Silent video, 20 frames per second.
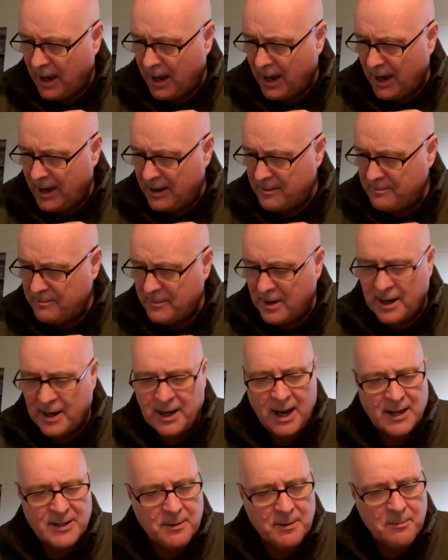and
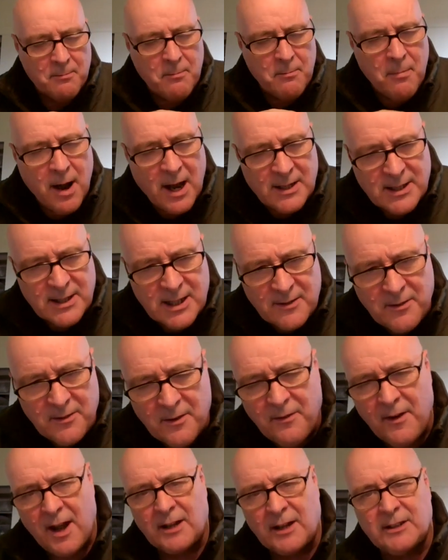it has a massive
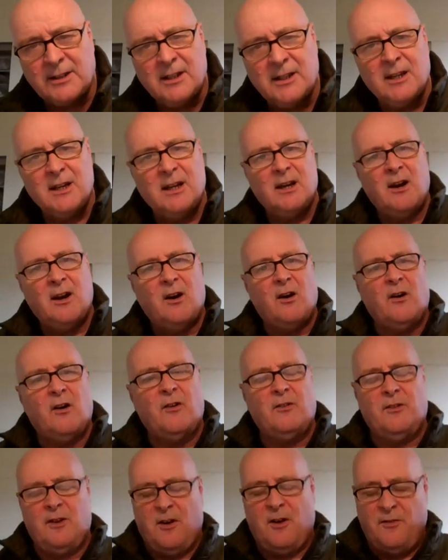effect
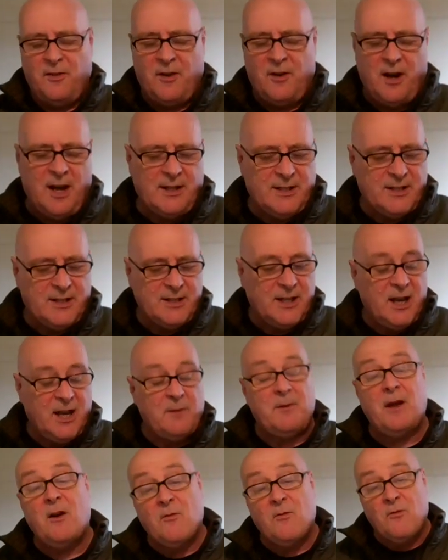on the
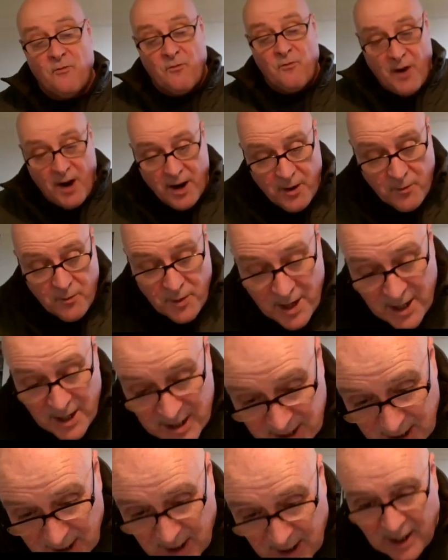landscape. Very
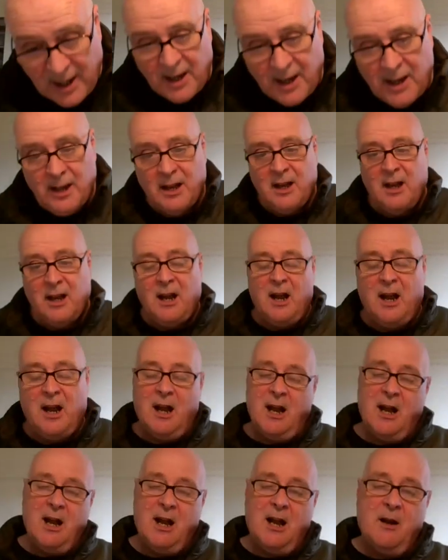recently,
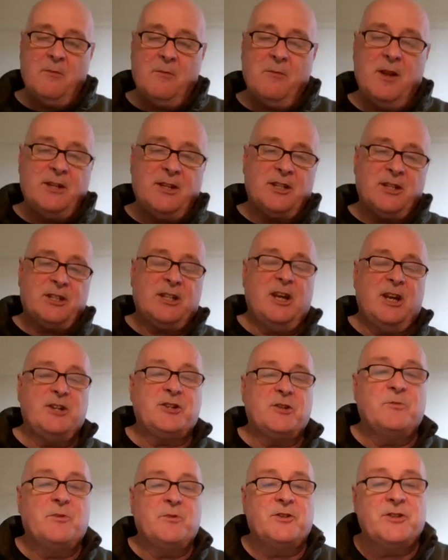
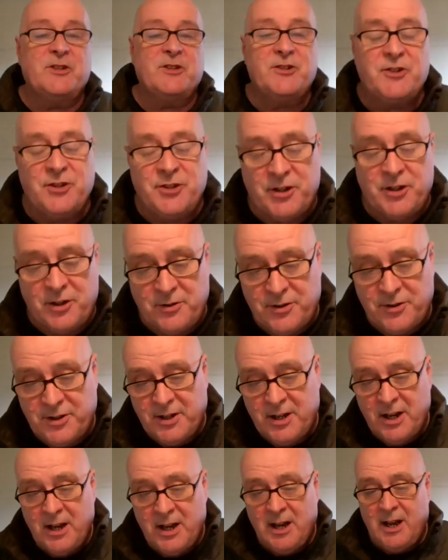legislation was
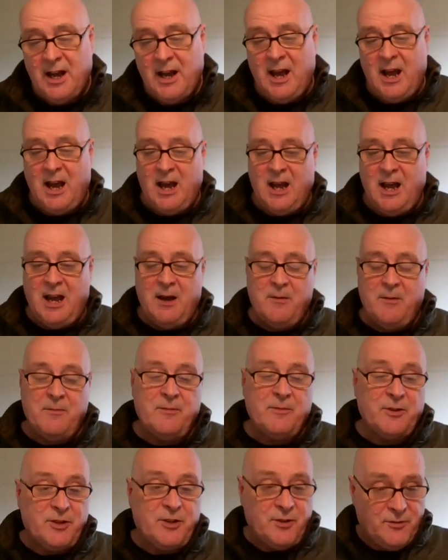introduced
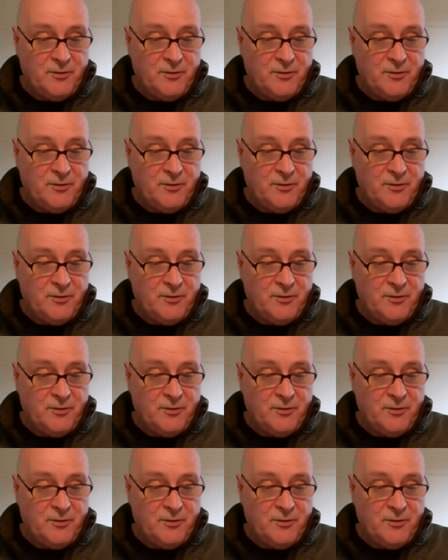to